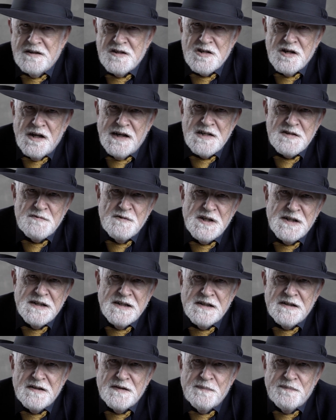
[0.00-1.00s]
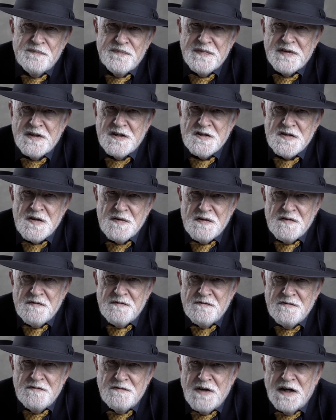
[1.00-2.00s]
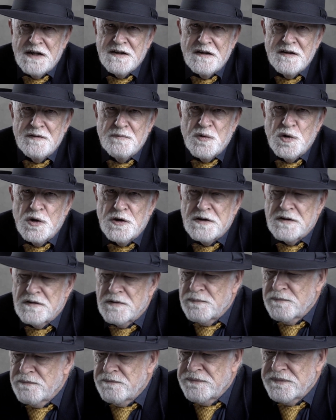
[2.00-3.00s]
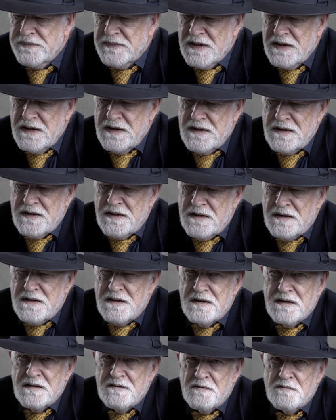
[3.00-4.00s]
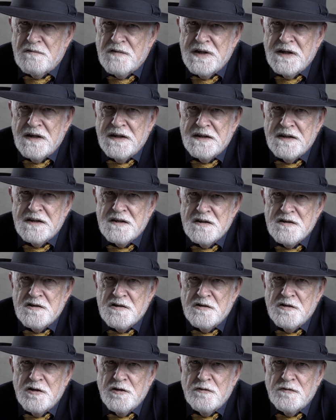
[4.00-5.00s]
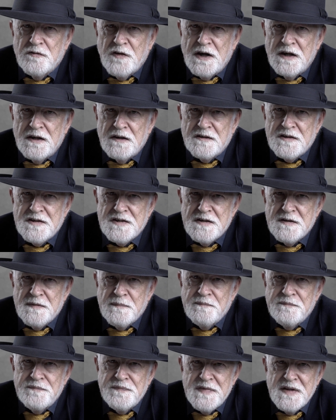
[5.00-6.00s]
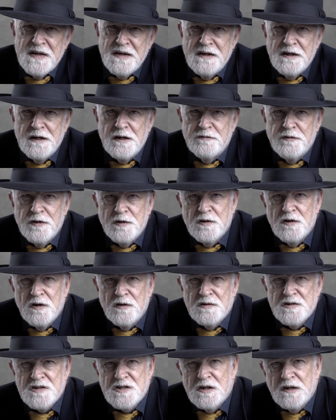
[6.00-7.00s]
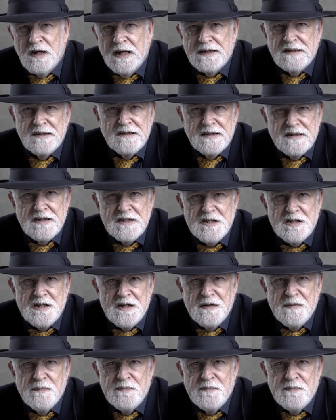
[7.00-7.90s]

this last one here is vitally important. Relink to new files. If you don't select this,